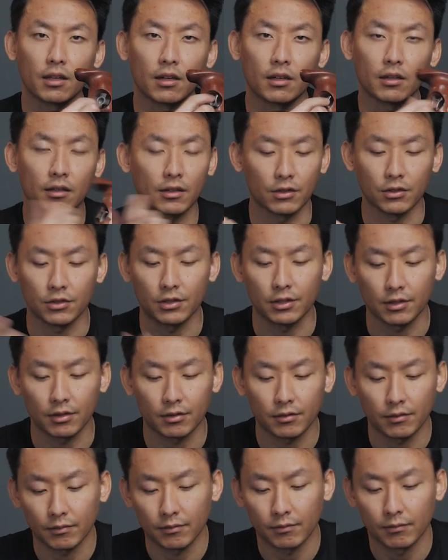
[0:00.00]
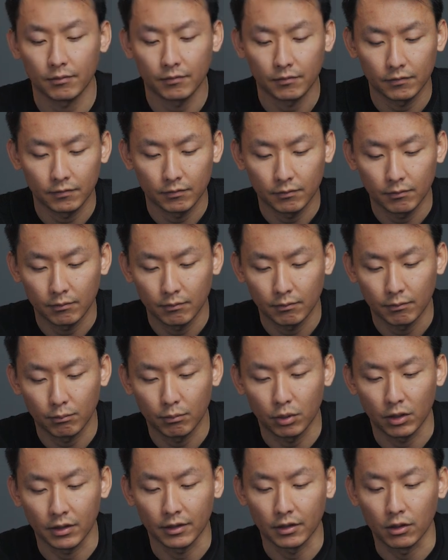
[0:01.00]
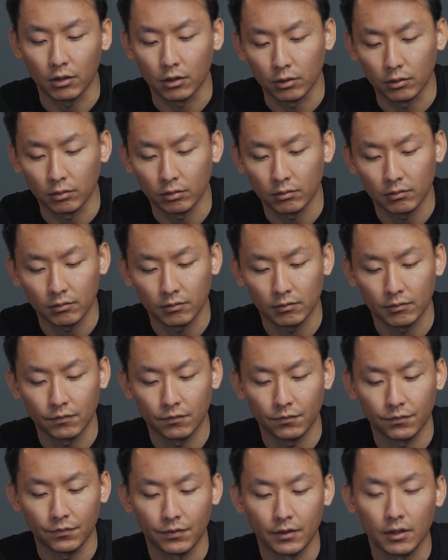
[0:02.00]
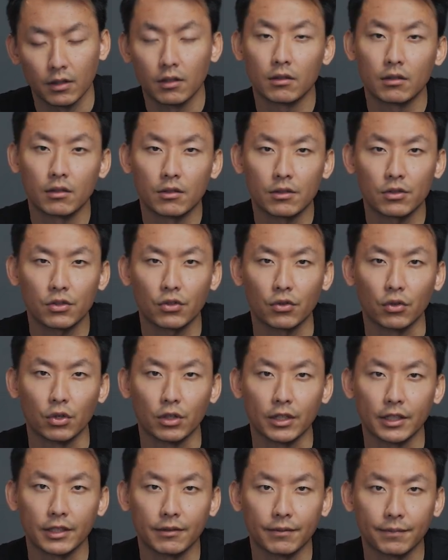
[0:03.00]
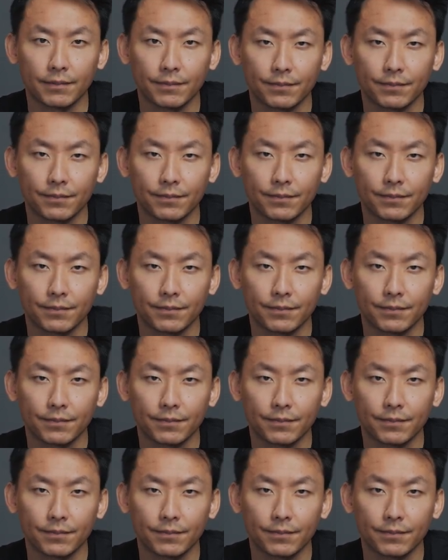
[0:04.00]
here, and you just put in the hole, screw it in.